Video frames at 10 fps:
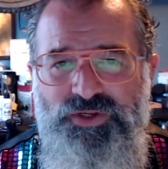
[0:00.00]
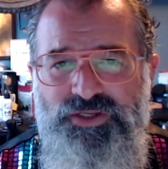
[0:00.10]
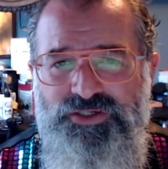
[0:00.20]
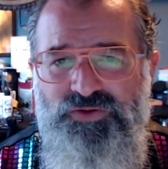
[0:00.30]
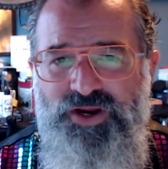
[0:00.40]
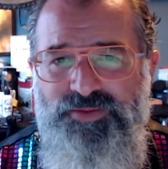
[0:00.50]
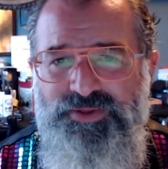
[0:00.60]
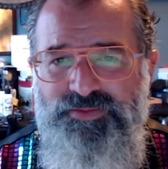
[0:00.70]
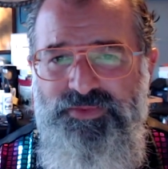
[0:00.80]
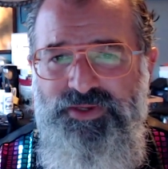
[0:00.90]
I wouldn't
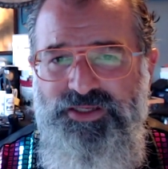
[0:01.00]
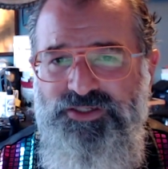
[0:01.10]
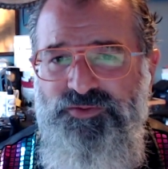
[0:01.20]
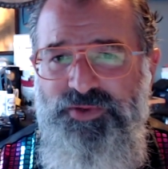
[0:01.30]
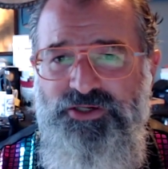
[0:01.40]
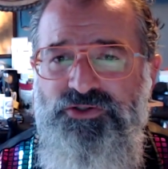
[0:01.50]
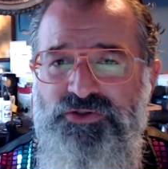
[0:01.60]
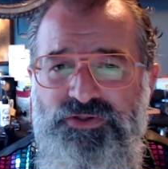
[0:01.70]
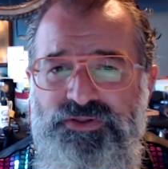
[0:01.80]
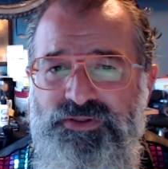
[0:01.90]
describe them as
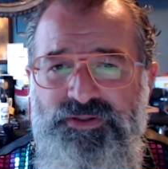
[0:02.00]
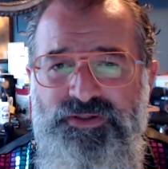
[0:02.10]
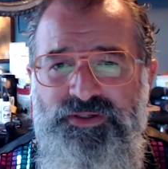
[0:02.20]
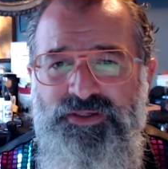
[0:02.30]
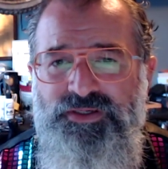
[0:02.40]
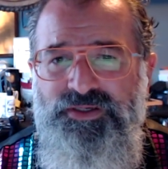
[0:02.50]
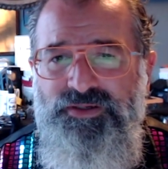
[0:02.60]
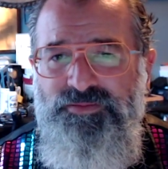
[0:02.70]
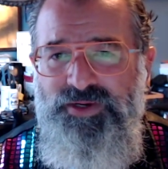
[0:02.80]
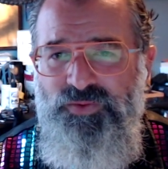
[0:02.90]
special.
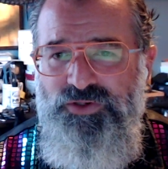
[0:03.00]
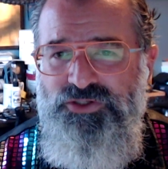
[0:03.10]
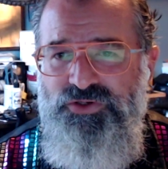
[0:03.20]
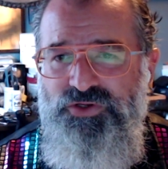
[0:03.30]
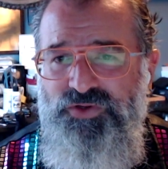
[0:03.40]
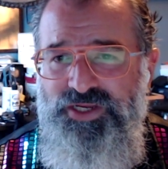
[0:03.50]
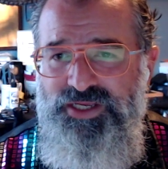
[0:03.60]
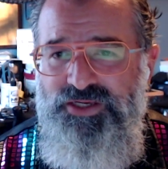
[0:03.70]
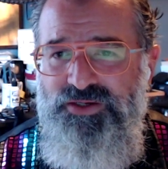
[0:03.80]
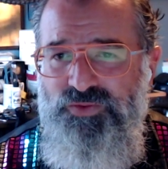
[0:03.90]
My words are
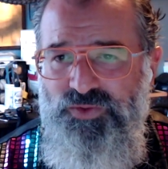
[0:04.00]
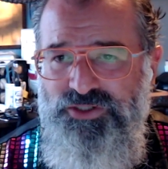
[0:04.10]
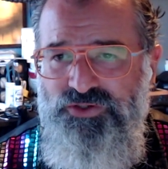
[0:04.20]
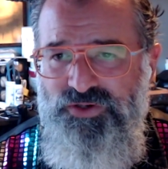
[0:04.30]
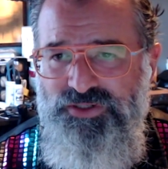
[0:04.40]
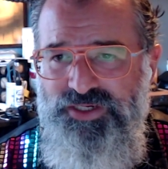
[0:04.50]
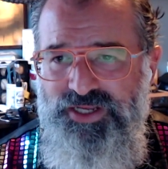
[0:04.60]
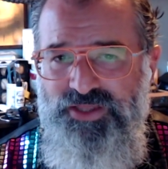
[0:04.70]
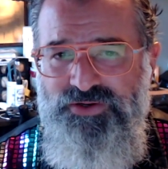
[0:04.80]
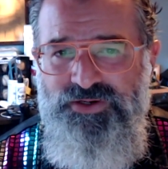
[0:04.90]
unique when strung
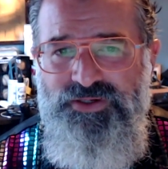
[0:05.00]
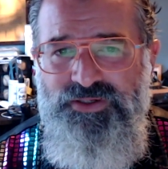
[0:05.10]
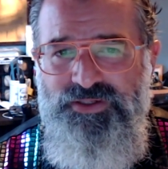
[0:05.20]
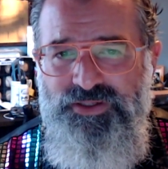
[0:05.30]
together,